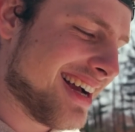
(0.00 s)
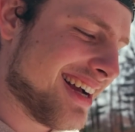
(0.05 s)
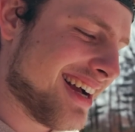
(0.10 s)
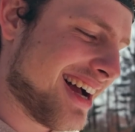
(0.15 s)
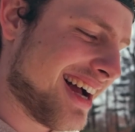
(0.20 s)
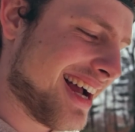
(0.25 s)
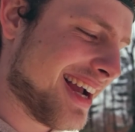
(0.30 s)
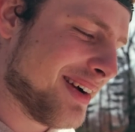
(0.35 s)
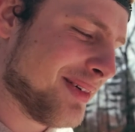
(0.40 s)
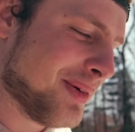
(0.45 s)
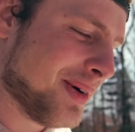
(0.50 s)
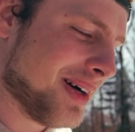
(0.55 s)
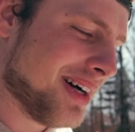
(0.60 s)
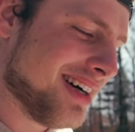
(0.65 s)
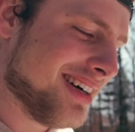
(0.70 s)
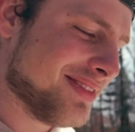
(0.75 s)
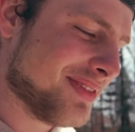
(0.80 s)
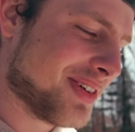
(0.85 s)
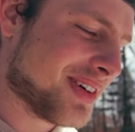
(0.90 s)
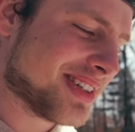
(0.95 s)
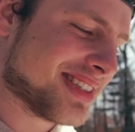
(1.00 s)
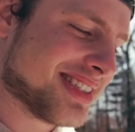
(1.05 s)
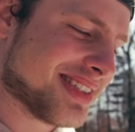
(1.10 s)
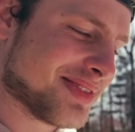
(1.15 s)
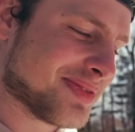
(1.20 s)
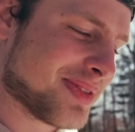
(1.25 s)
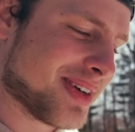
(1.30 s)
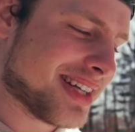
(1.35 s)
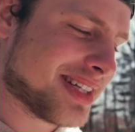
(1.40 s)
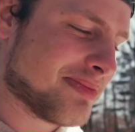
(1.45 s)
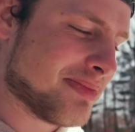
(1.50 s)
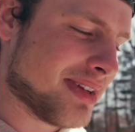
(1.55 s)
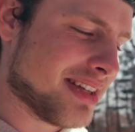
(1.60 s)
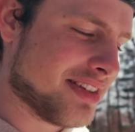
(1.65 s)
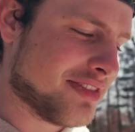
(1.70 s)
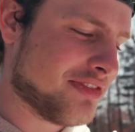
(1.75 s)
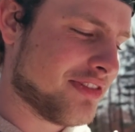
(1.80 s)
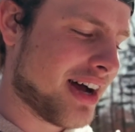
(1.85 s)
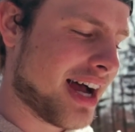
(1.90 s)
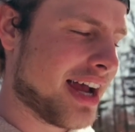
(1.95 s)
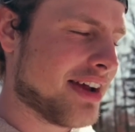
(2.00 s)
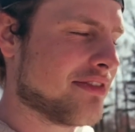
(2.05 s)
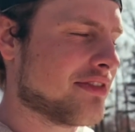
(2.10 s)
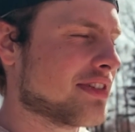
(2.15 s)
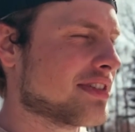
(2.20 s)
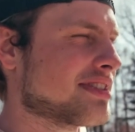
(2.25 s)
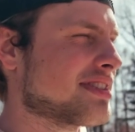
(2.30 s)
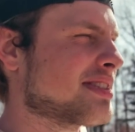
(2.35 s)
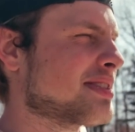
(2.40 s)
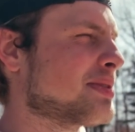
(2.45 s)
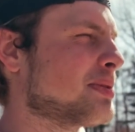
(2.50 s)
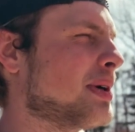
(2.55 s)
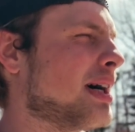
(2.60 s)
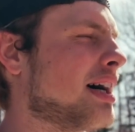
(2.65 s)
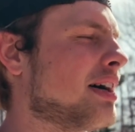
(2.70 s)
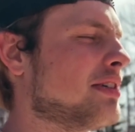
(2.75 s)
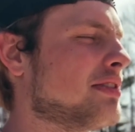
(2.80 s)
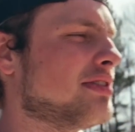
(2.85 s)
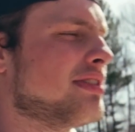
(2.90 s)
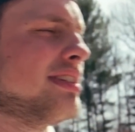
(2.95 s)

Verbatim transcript: Iowa versus Richmond, 5 versus 12.